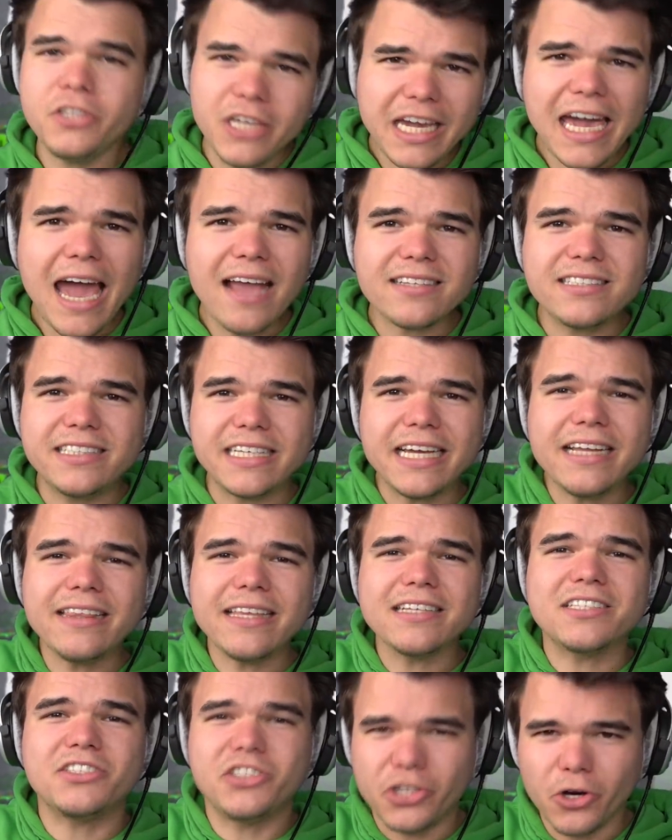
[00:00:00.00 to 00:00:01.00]
Do you guys see
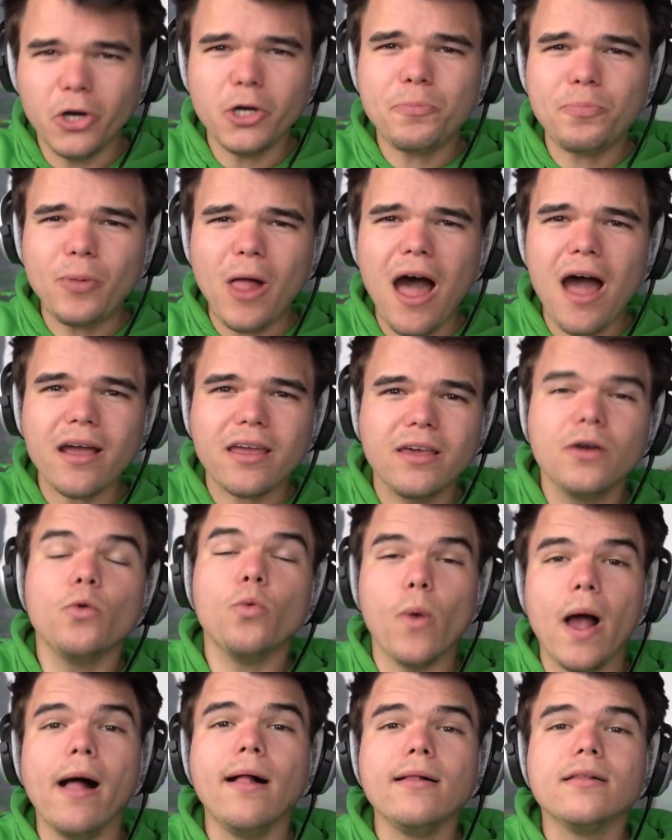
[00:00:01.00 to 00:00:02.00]
this dirt block?
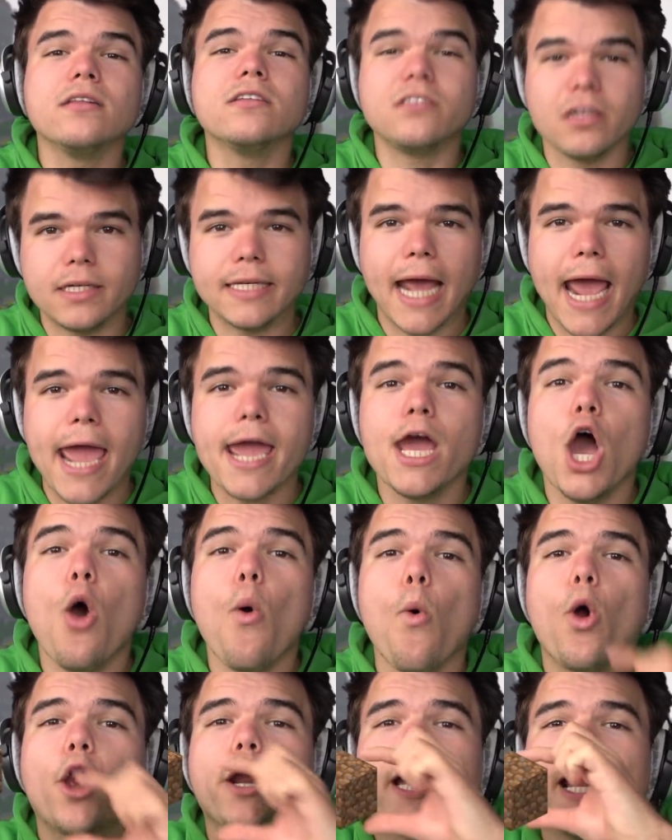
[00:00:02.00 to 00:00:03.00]
Well, today
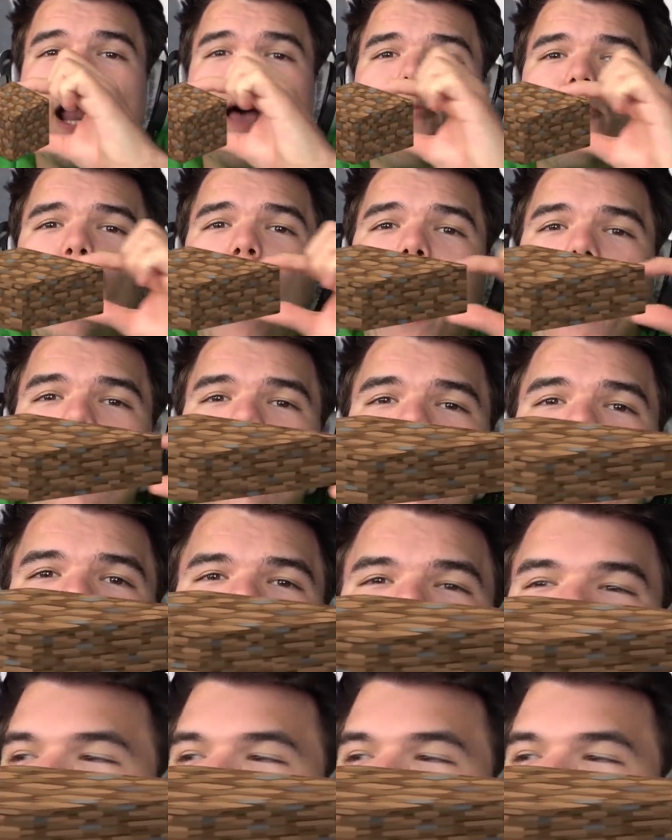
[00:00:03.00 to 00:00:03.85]
we're gonna bend it.